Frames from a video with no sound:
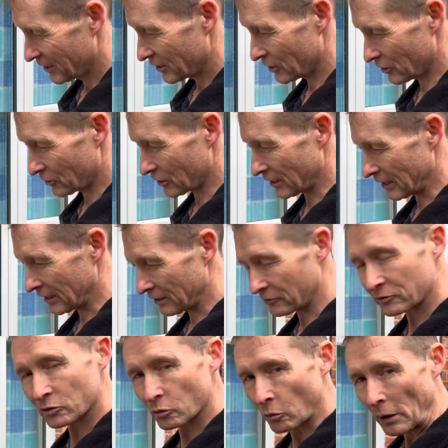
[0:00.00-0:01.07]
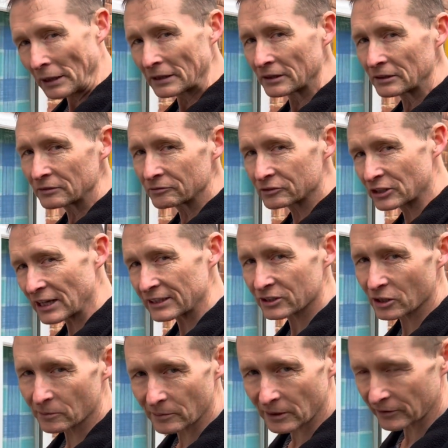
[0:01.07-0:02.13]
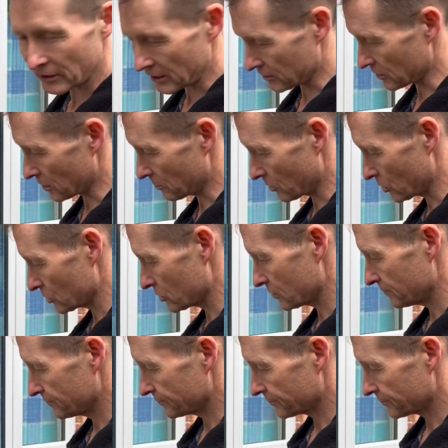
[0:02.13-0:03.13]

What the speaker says: you're going to have 12 jets coming at the end of the brush.